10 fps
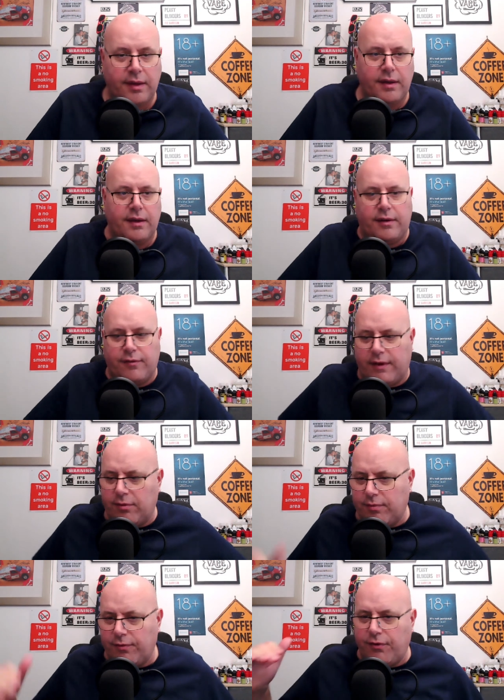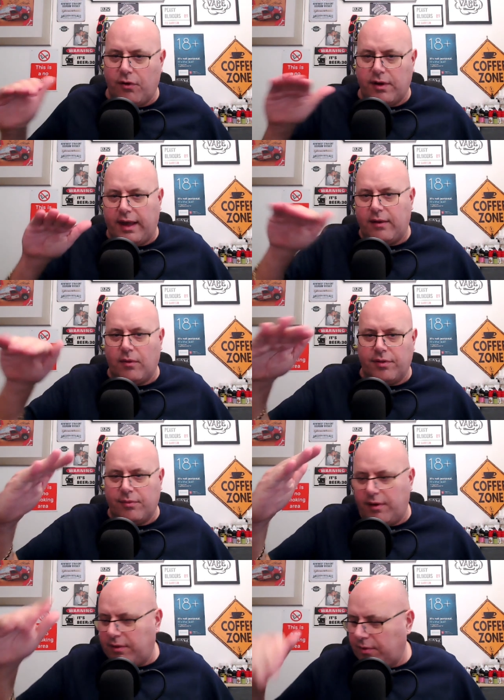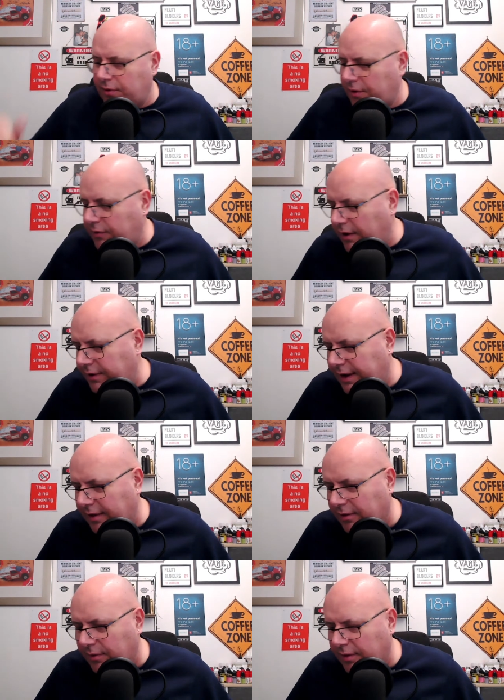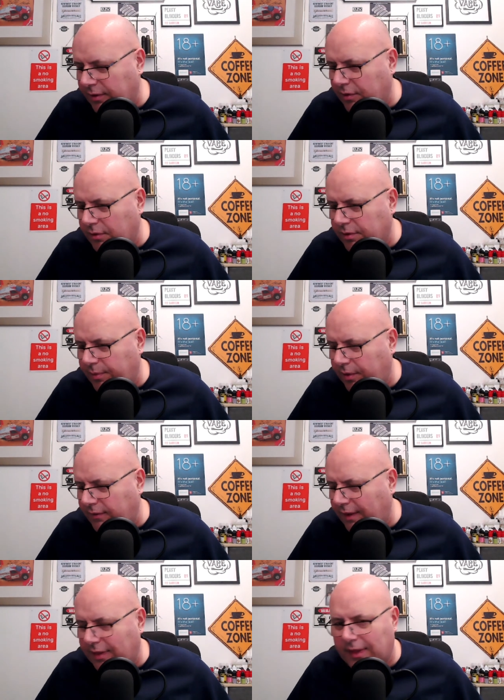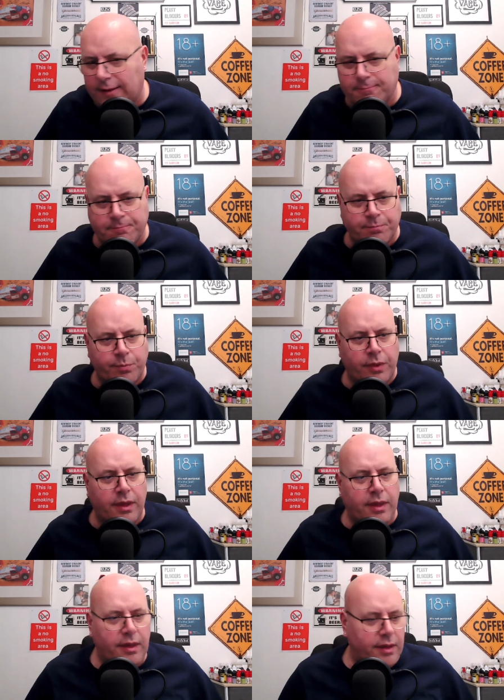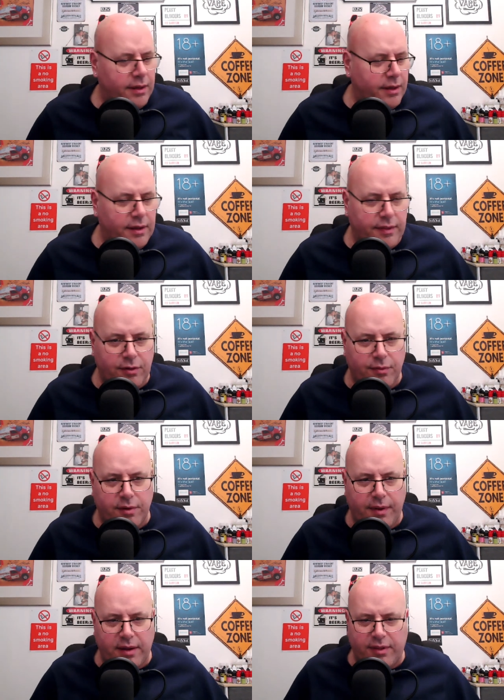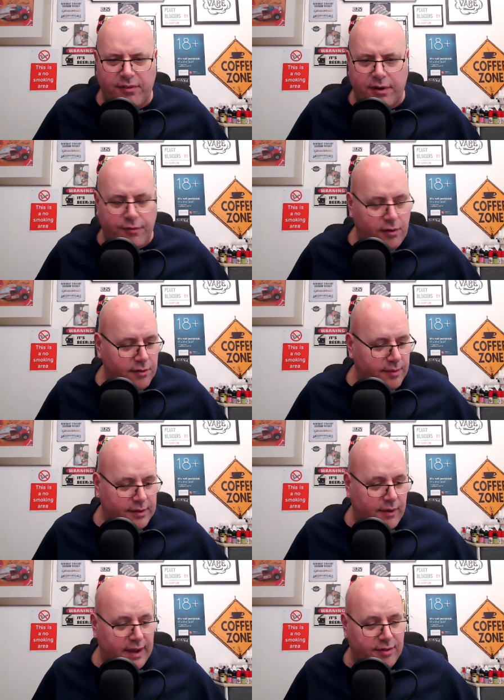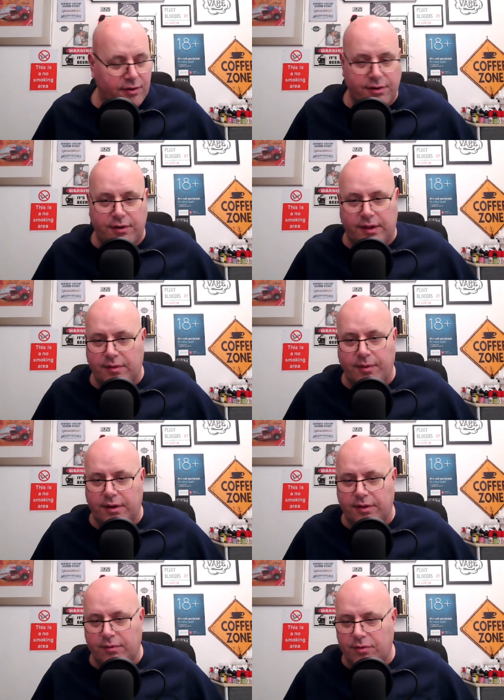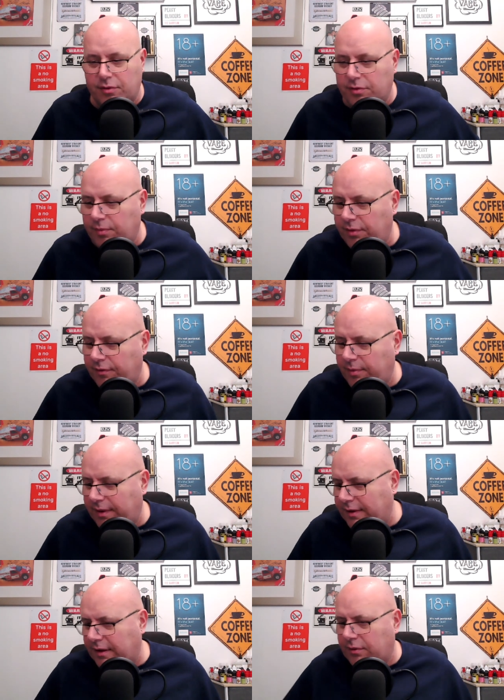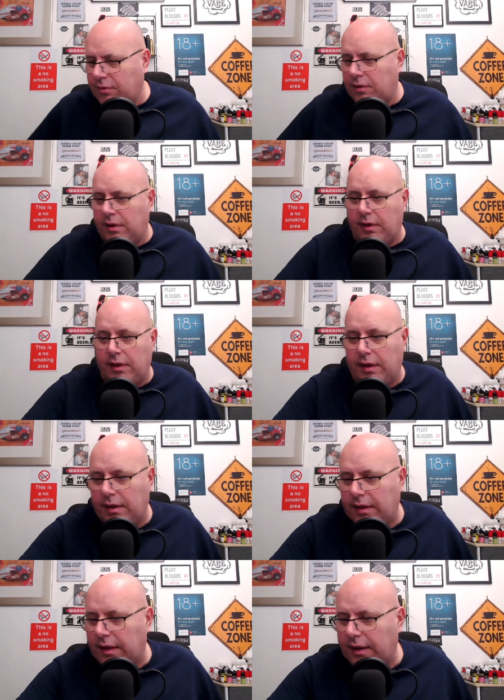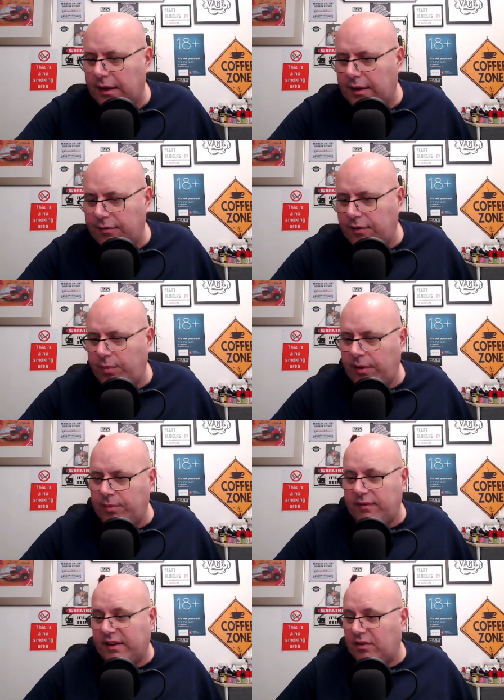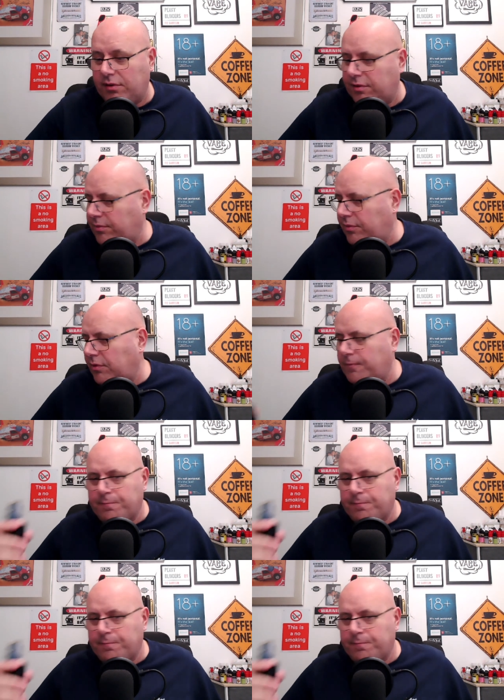and then I found some 4K ones where they were going around a desert, which I thought was a perfect thing. And that's what I made. I made 3 or 4 of them. I quite enjoyed doing it, to be honest. It was just something for me to do. And a few people have had a look at them. But